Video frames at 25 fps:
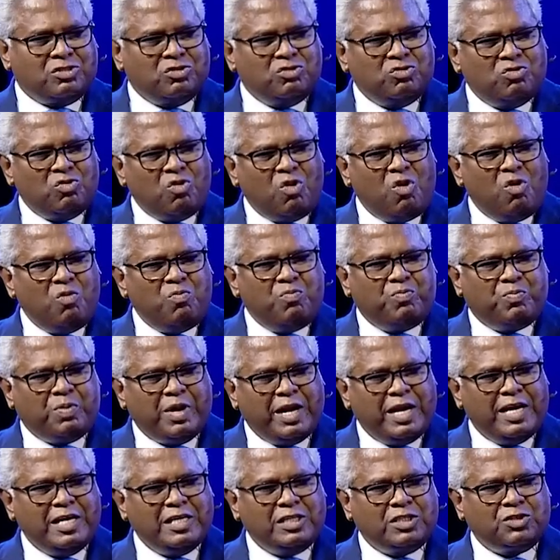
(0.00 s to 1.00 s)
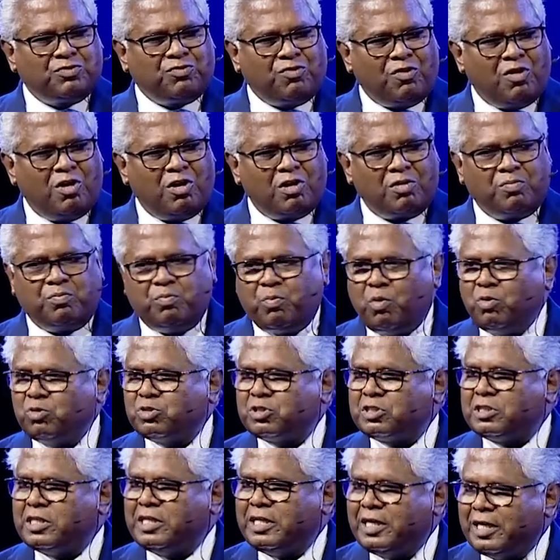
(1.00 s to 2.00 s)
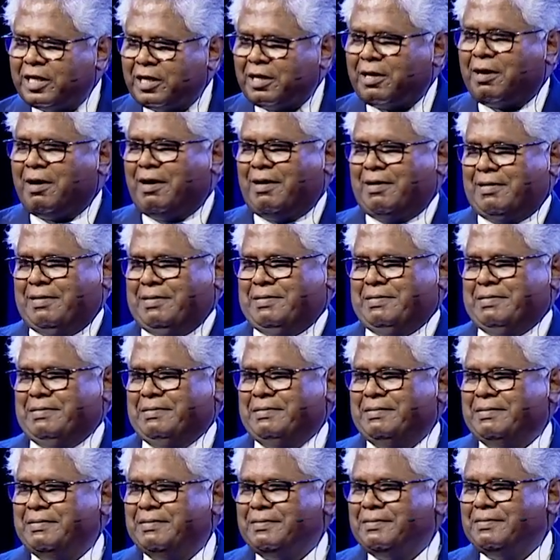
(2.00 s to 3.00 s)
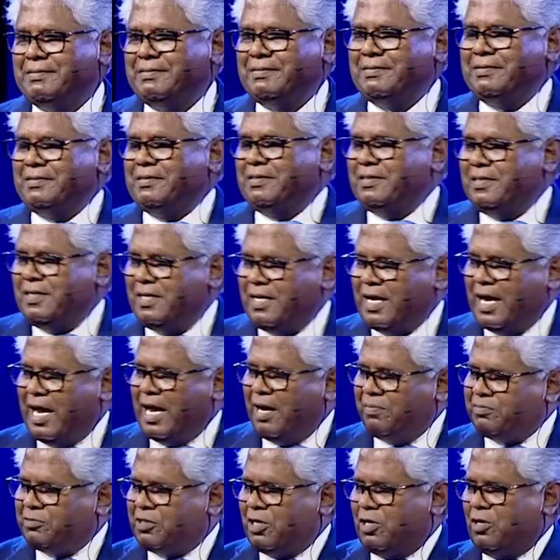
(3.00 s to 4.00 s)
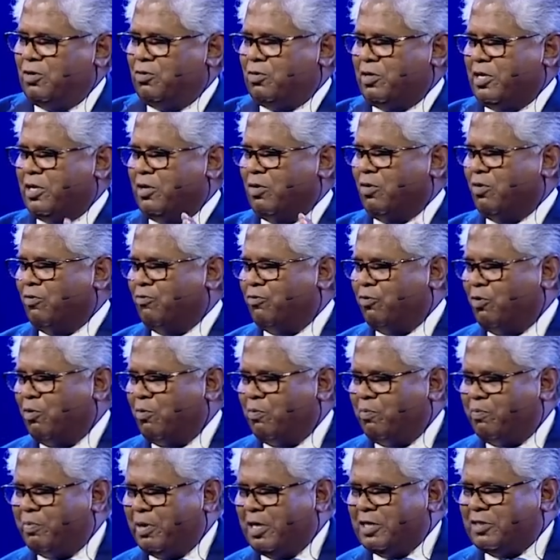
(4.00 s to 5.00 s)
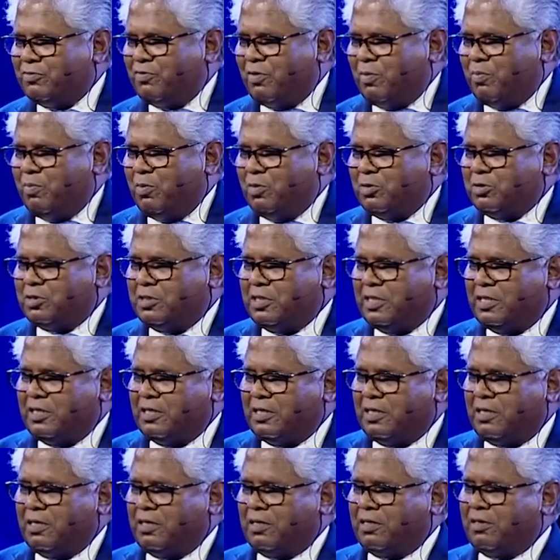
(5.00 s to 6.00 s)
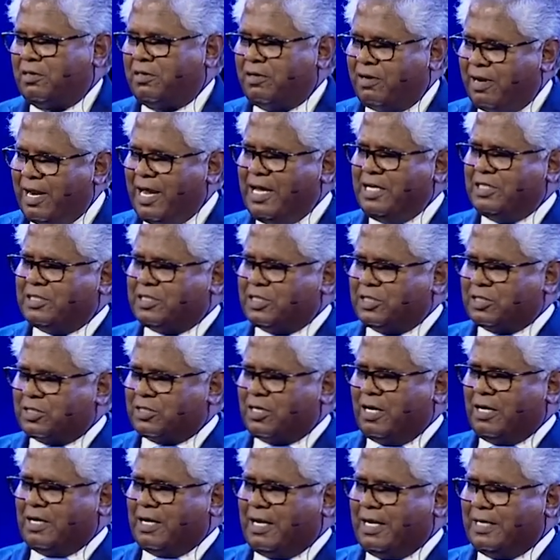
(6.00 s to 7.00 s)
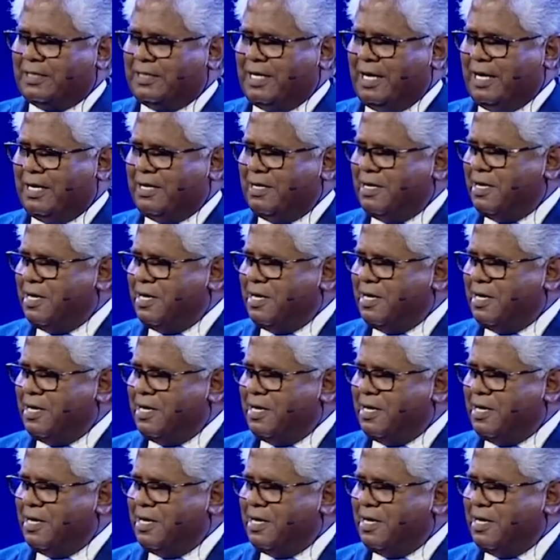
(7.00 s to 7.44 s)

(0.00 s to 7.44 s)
no place for boasting in God. Absolutely no for place for boasting. Grace is taught like that.